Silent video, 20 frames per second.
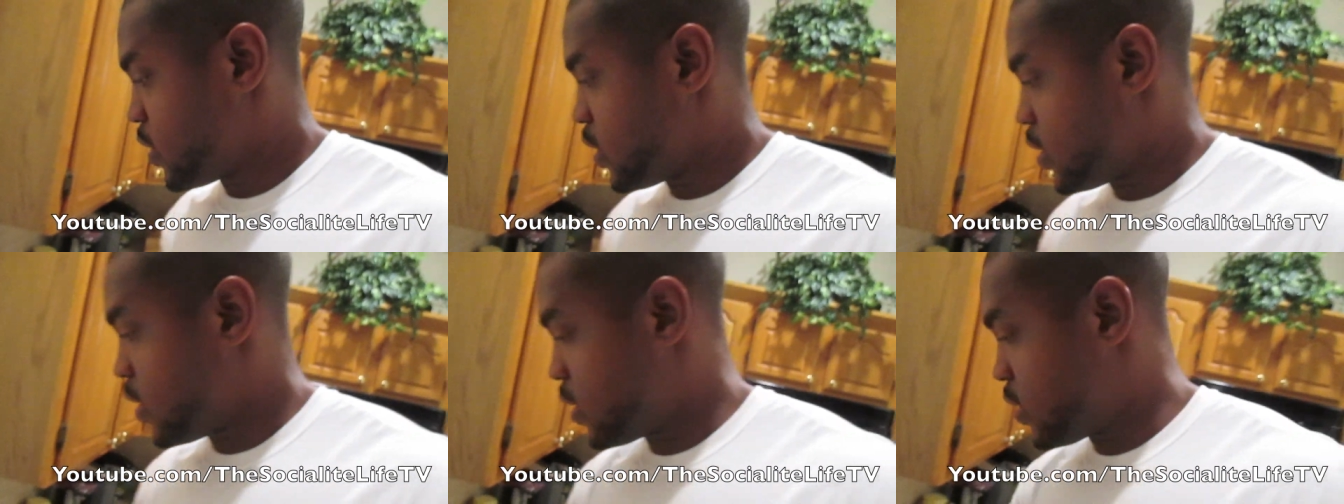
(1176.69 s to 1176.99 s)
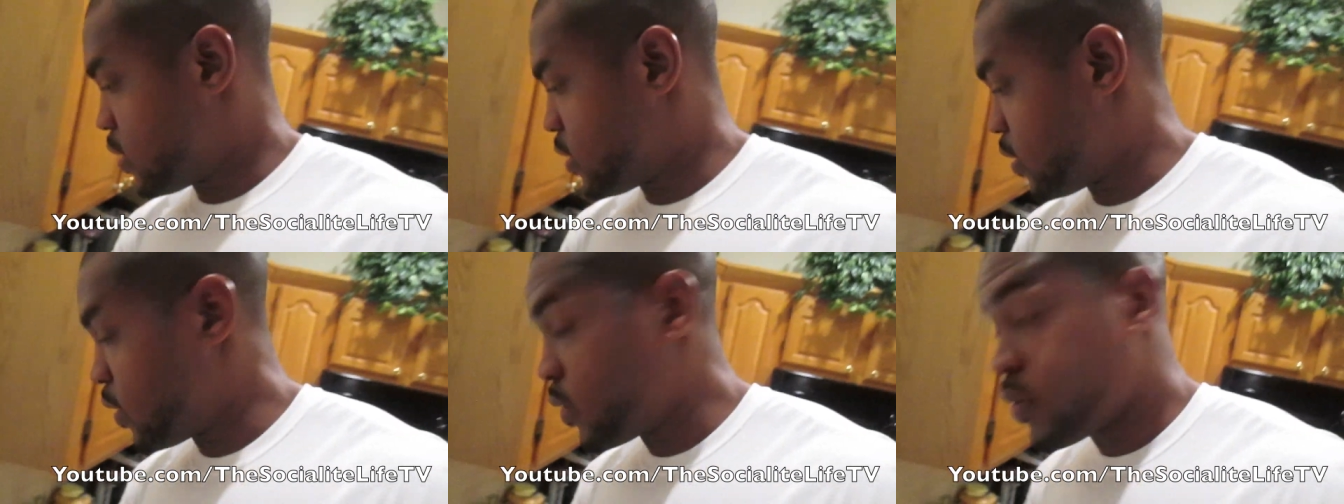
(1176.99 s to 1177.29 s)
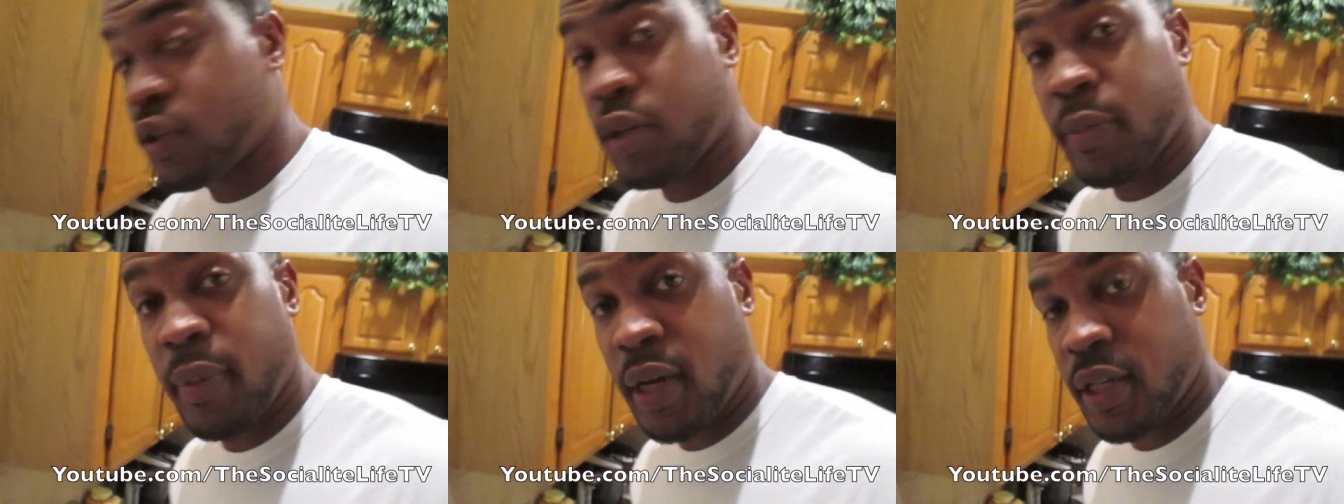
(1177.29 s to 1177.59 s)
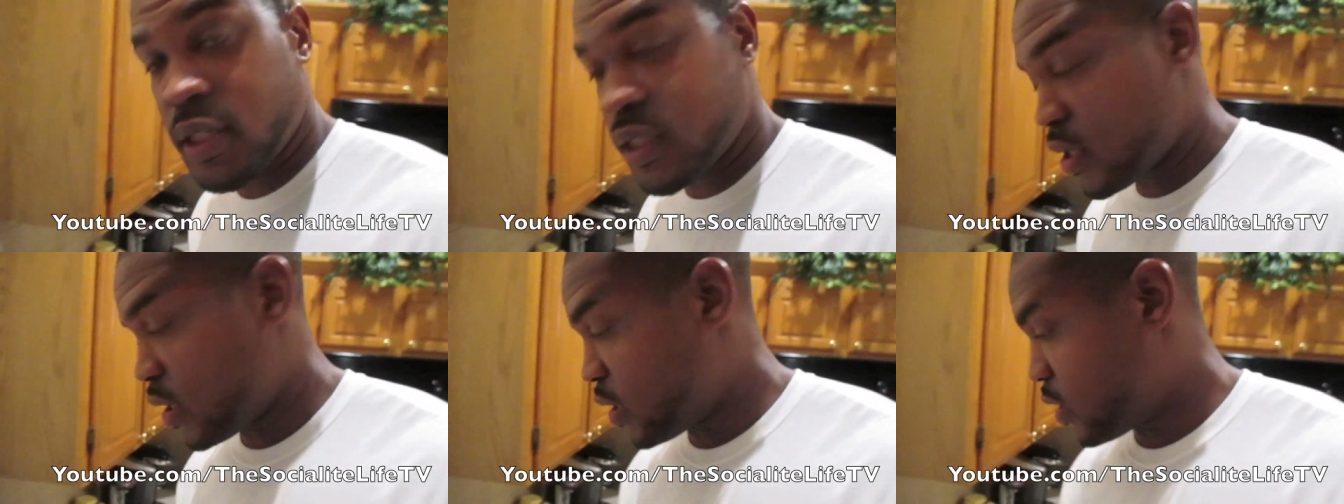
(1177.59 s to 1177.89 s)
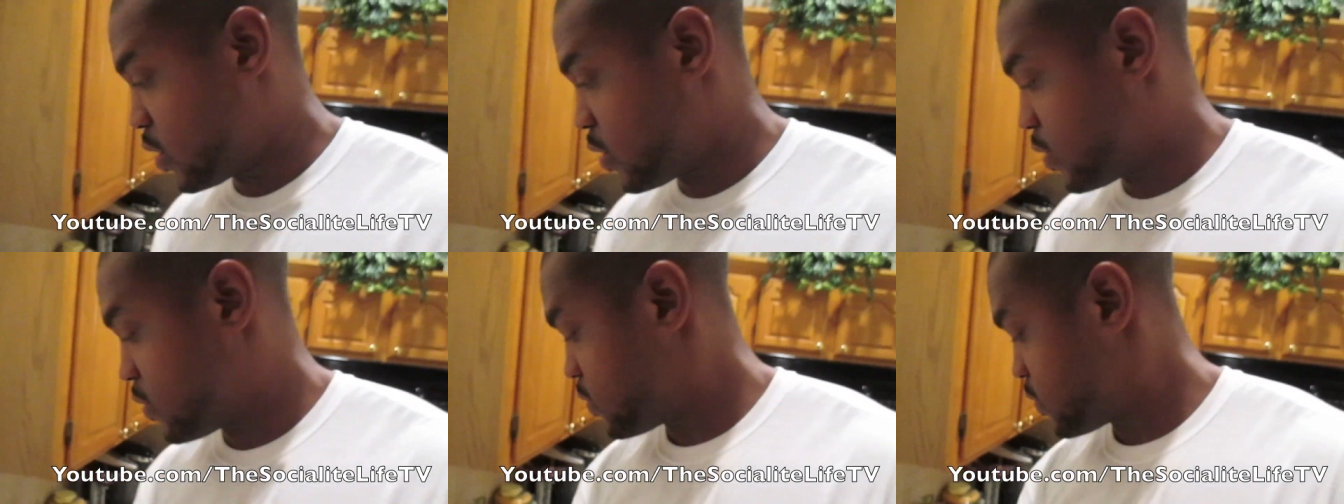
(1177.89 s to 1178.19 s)
And I don't know about
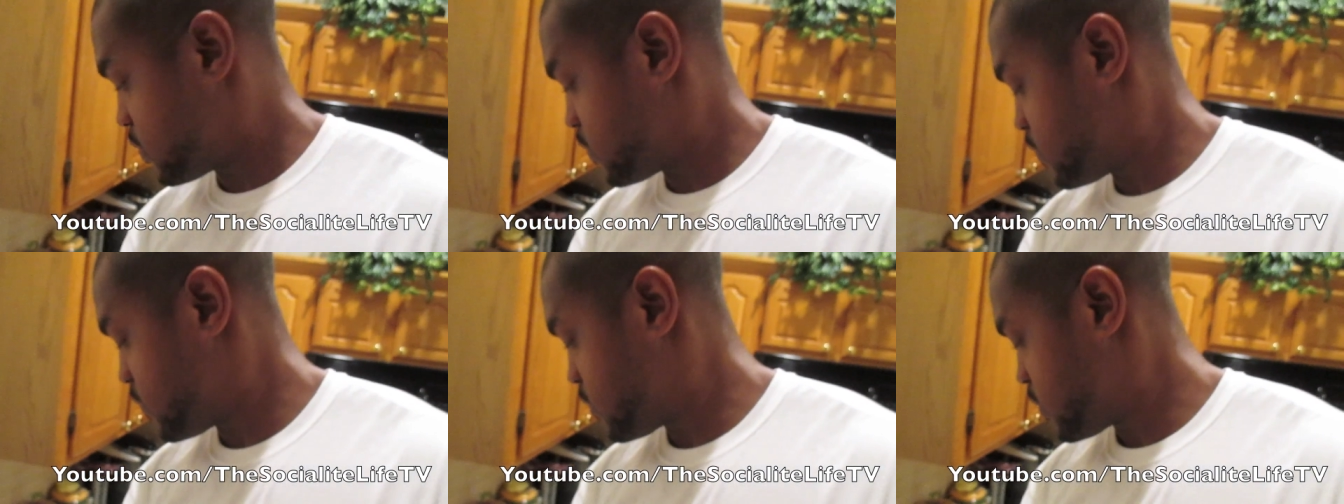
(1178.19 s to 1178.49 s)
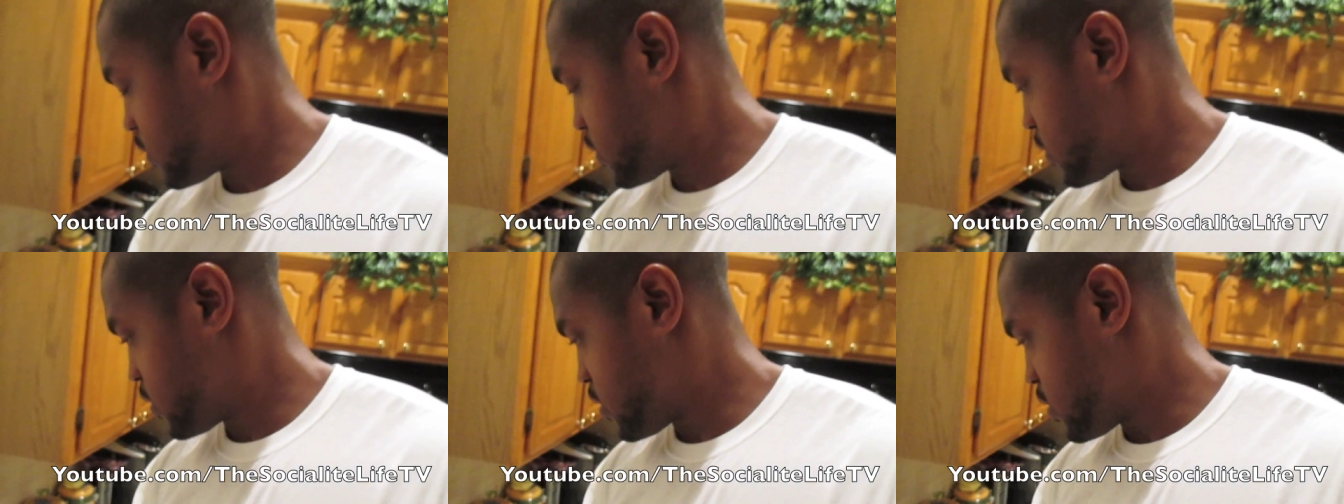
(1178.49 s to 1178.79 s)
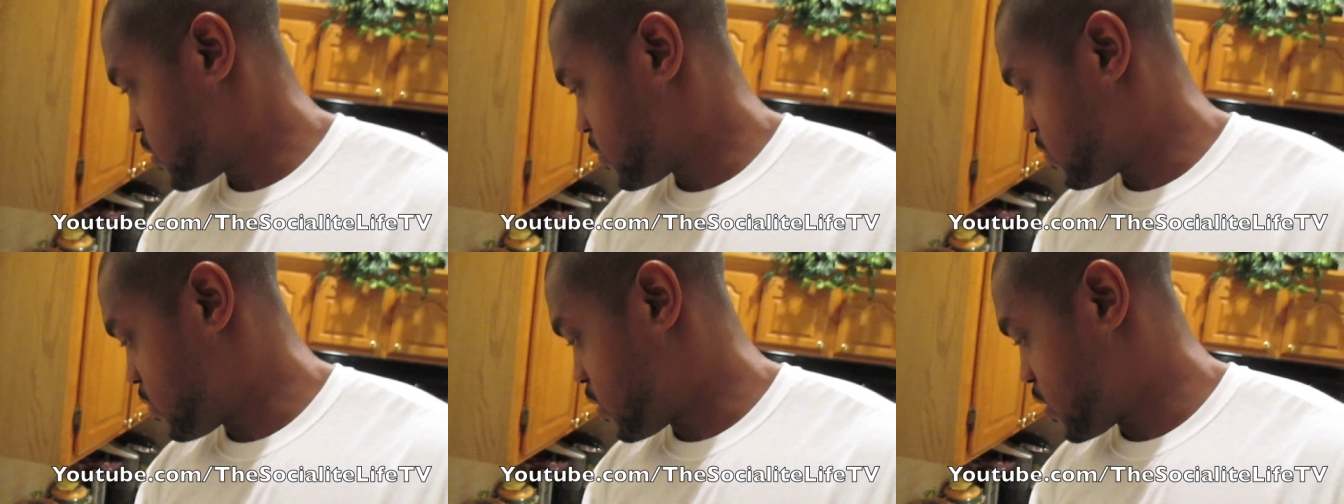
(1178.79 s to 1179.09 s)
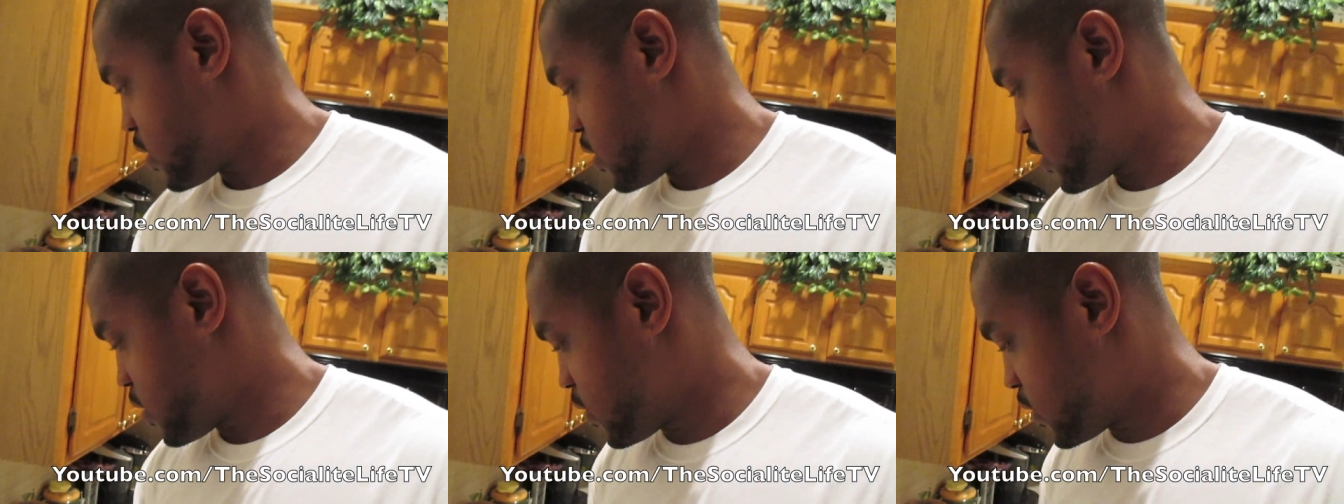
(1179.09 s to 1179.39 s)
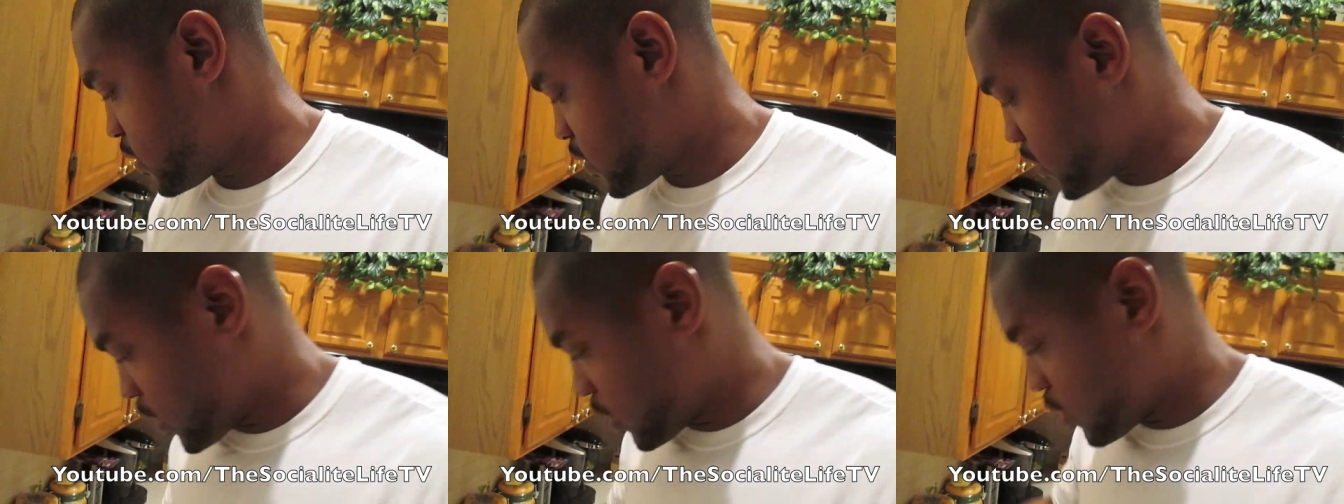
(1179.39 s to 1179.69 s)
y'all, but here
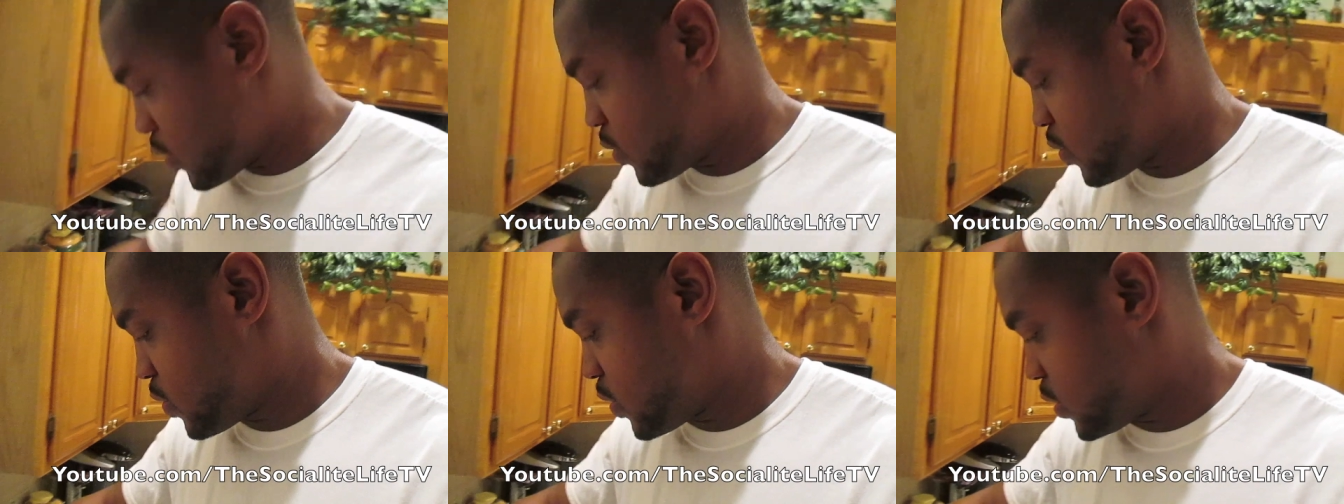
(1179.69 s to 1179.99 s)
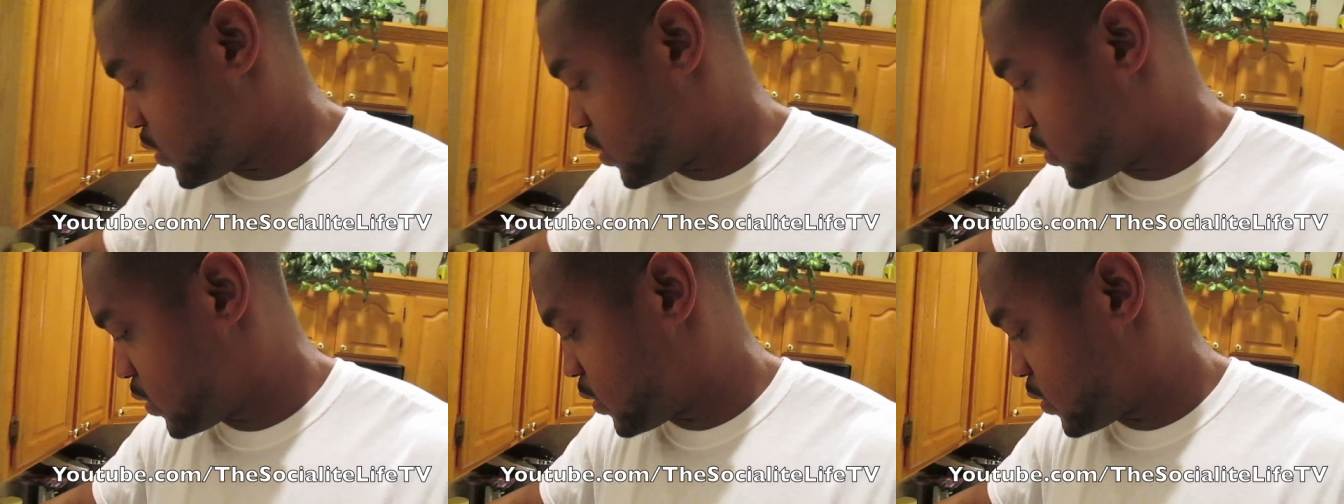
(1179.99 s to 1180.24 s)
in St. Louis,